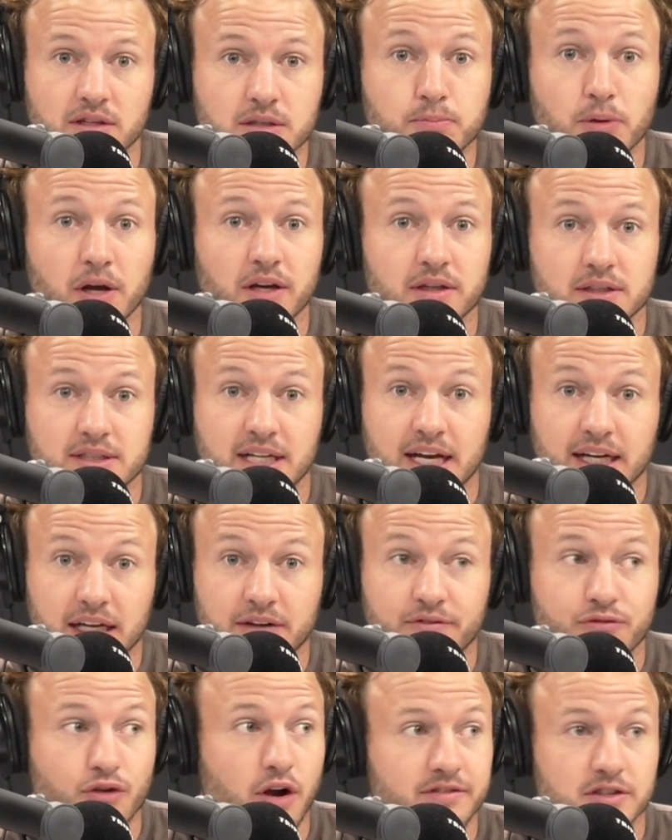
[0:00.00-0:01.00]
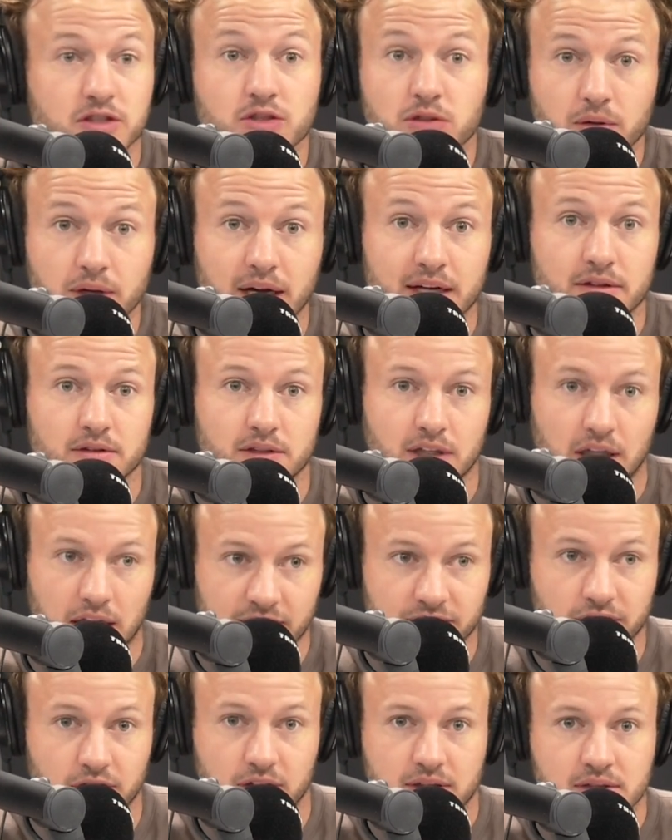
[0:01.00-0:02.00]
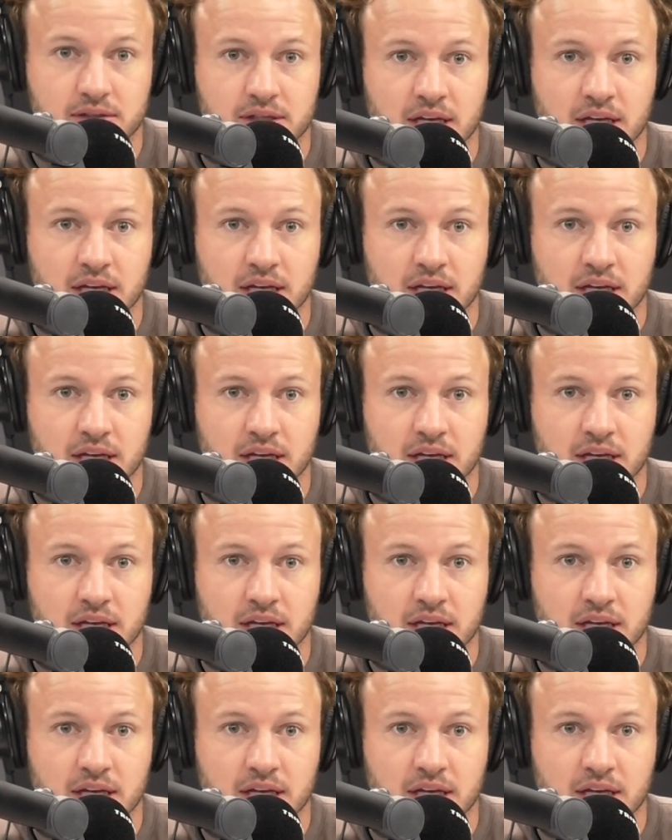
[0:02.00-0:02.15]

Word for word: This bloke had dug in for over two hundred deliveries,